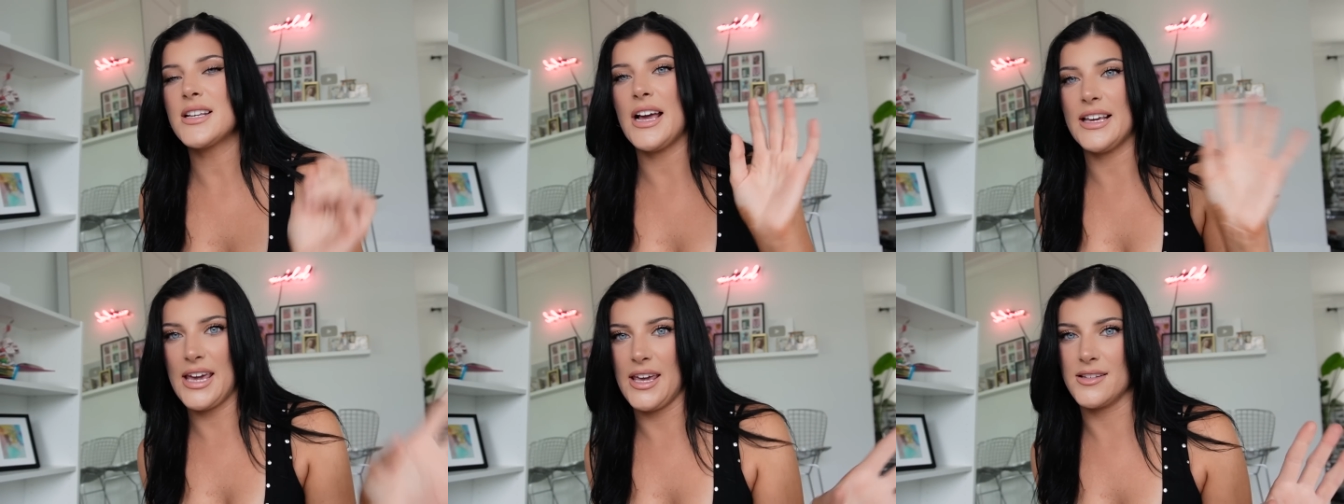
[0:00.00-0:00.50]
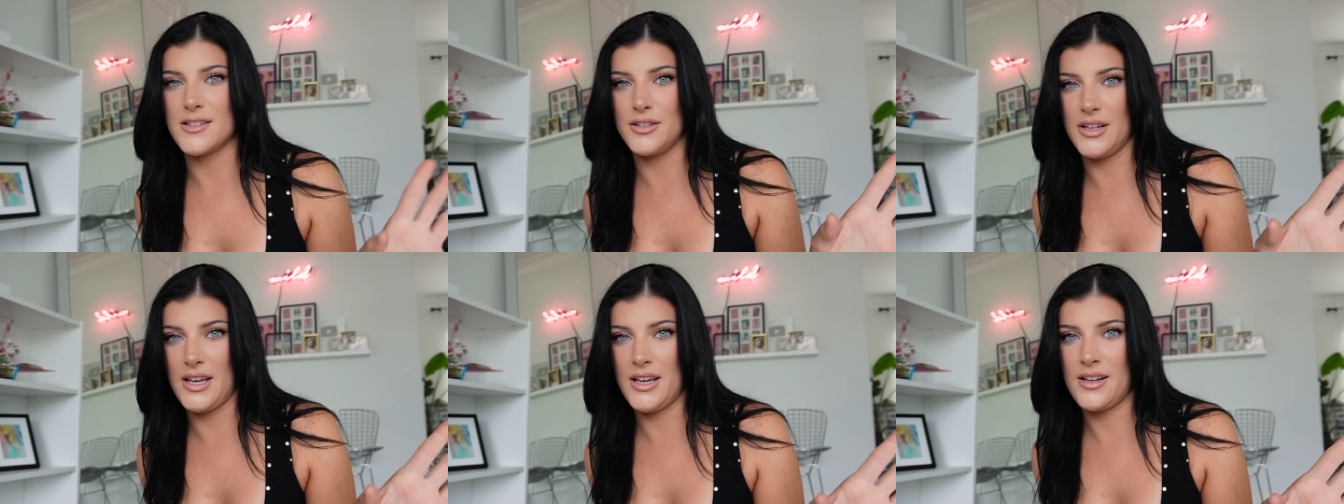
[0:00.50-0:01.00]
I
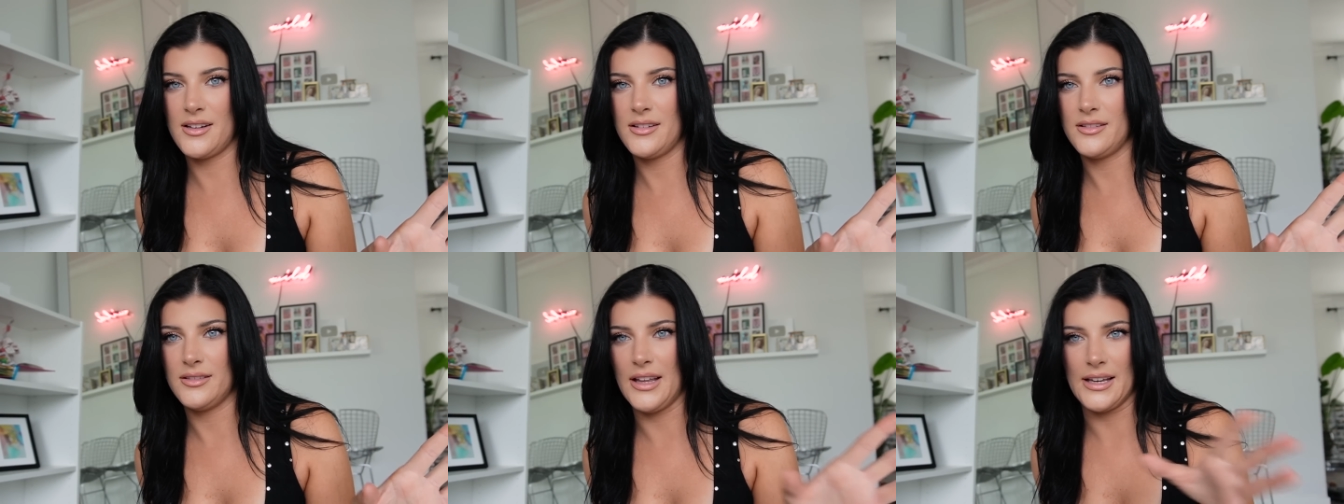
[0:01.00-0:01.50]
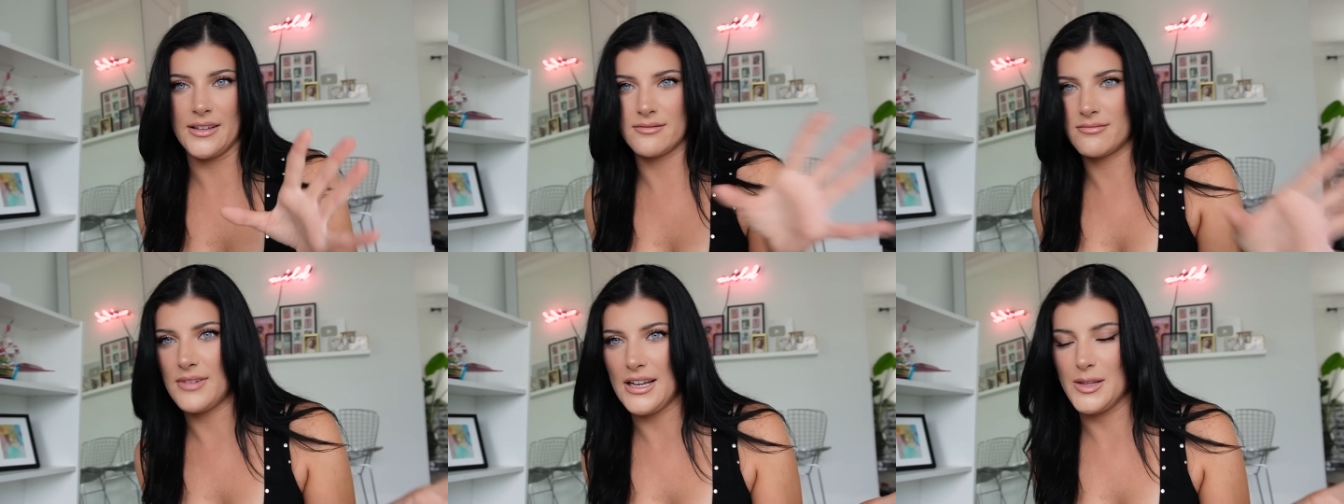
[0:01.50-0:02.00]
canceled it like
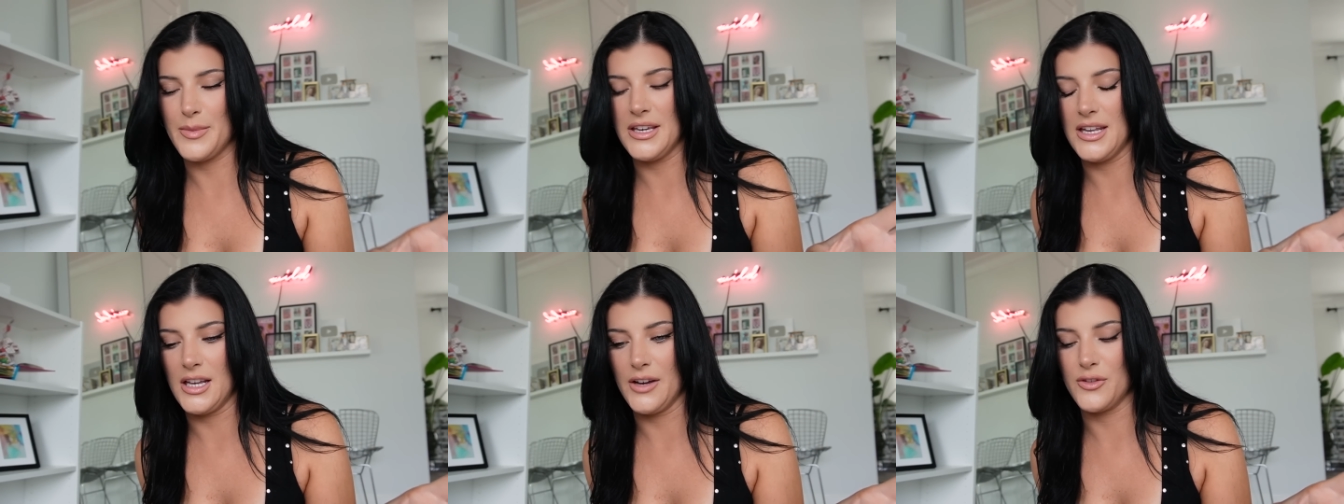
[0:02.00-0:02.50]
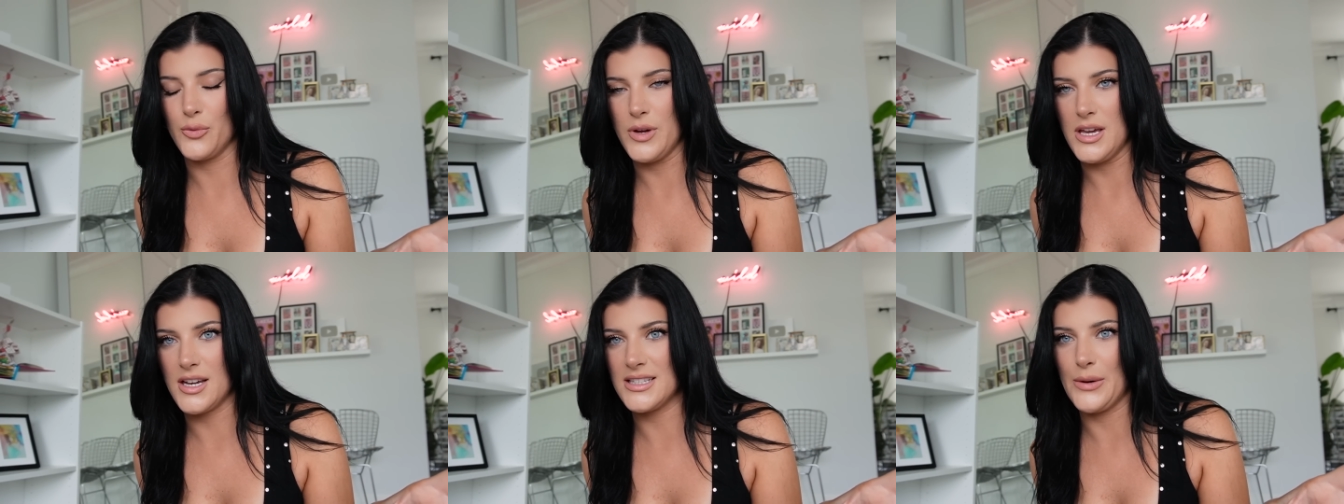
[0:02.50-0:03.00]
at the beginning of the
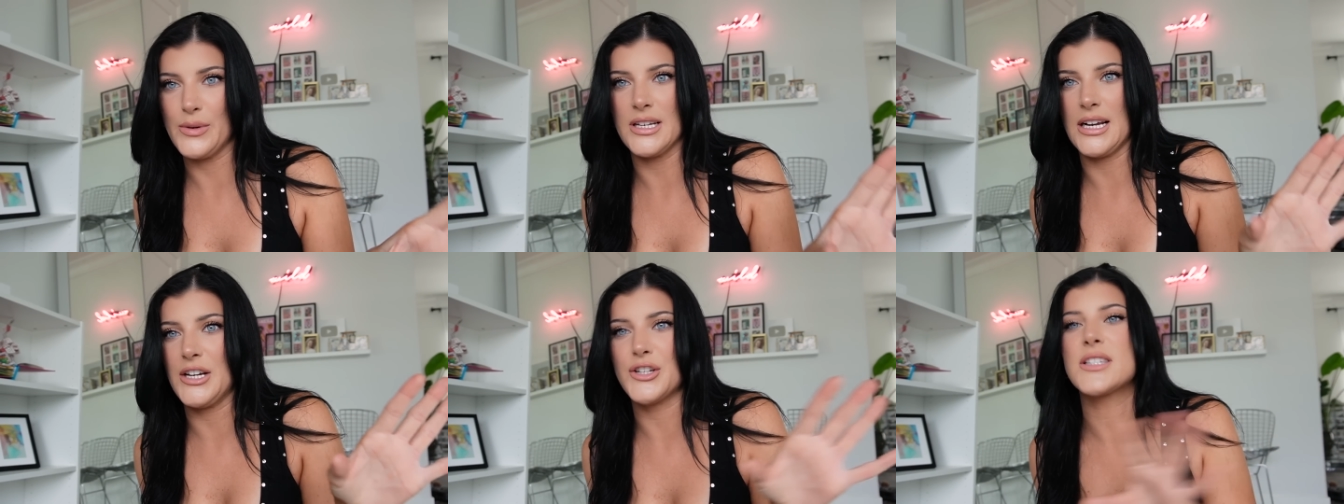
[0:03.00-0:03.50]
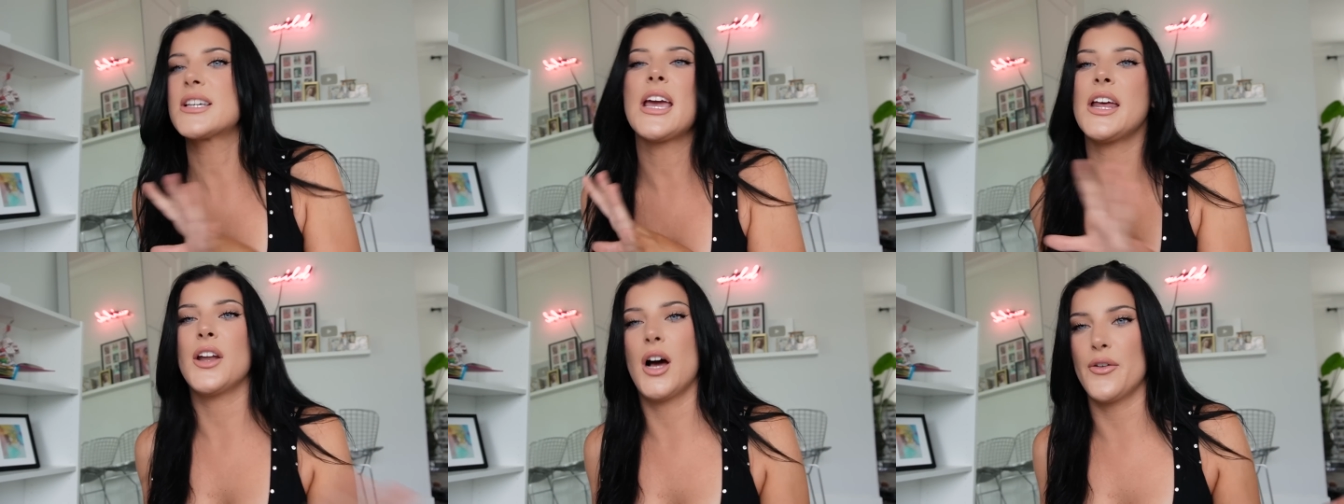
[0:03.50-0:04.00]
week because I was like, I just
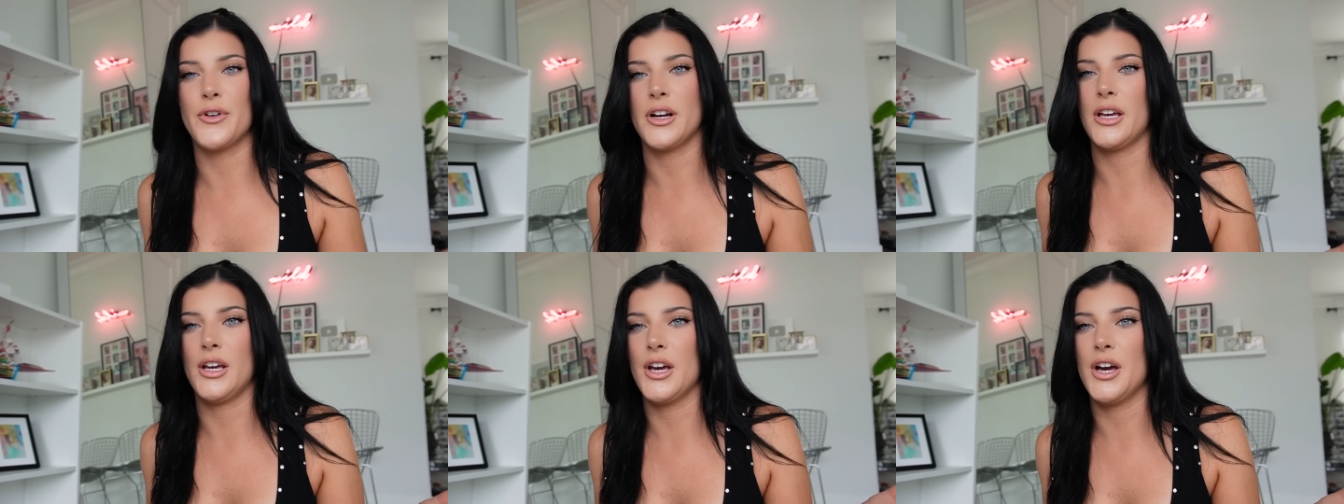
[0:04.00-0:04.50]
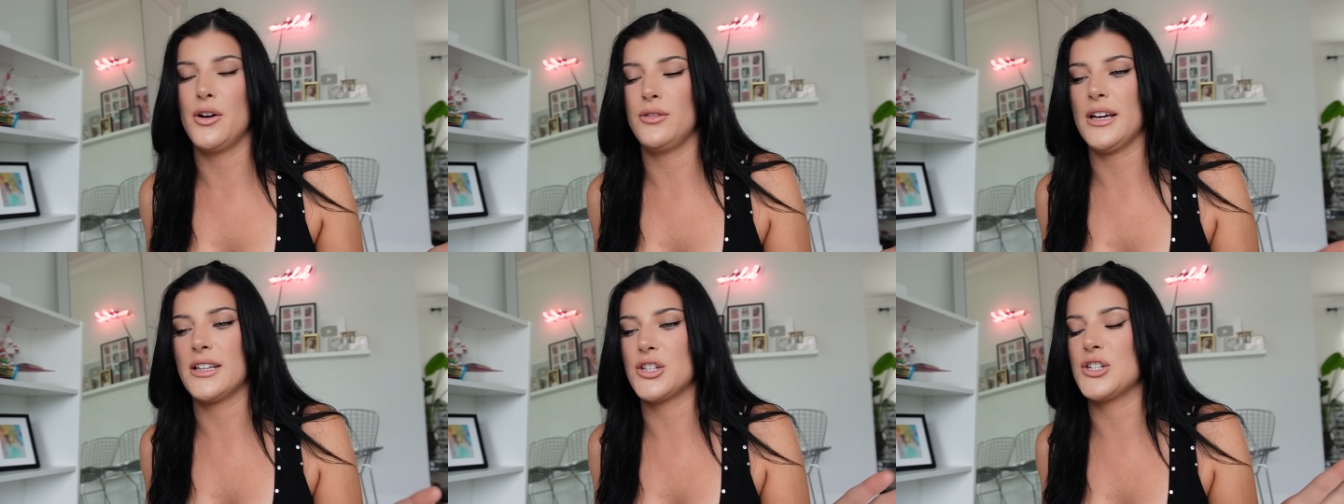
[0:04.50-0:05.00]
cannot fucking go.
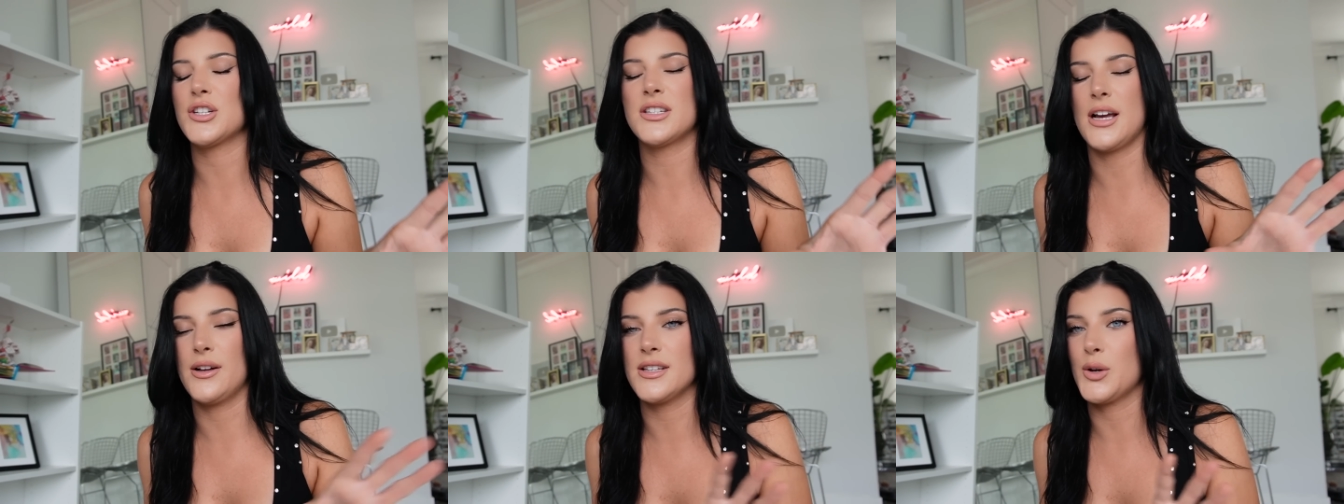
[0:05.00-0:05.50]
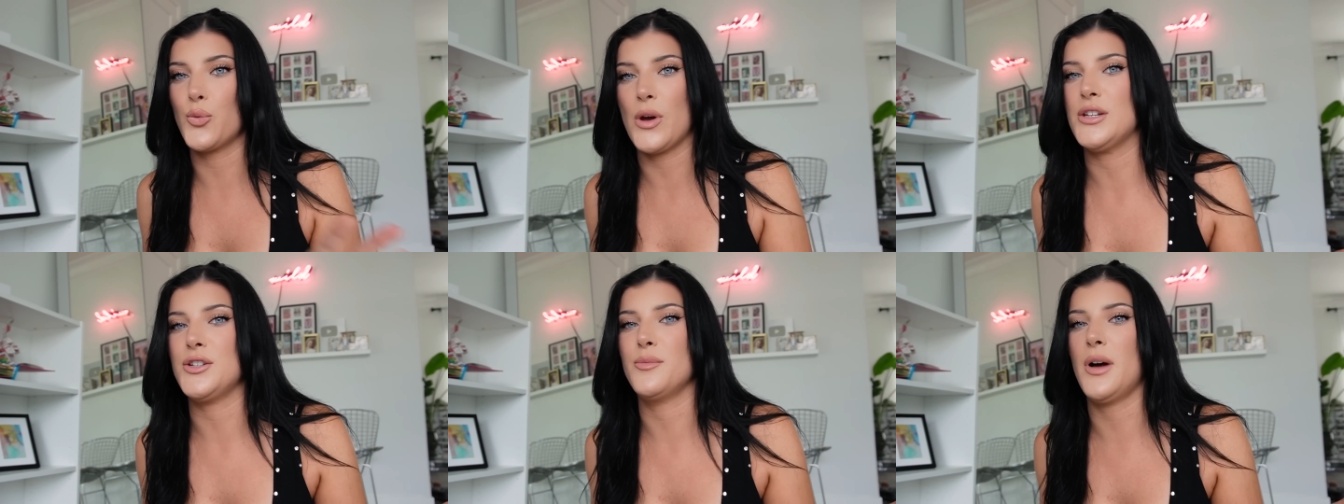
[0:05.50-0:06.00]
Like, it just sounds like way
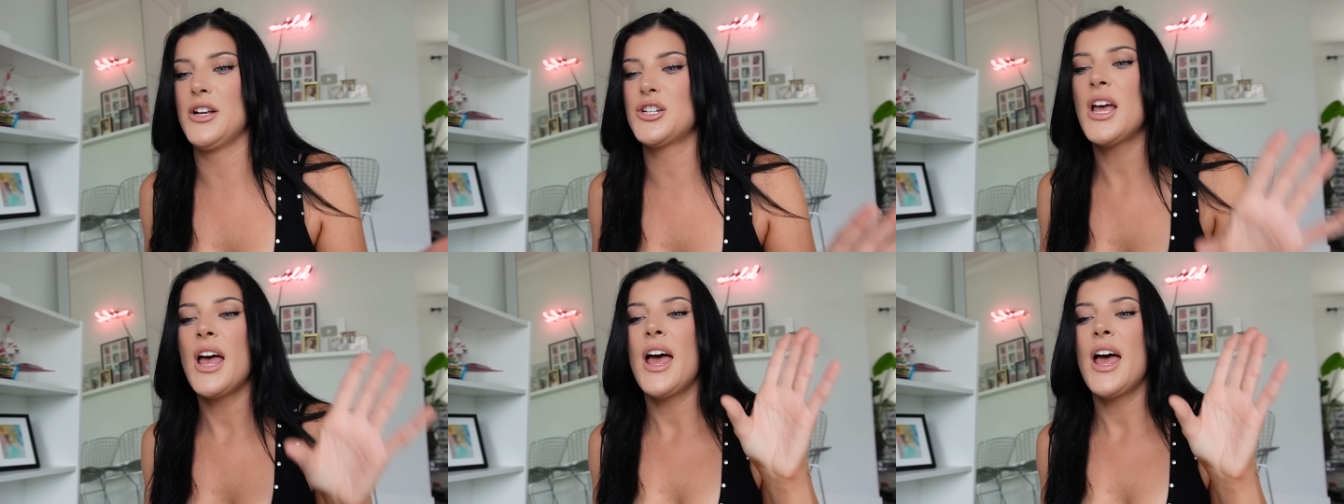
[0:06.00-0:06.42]
too much.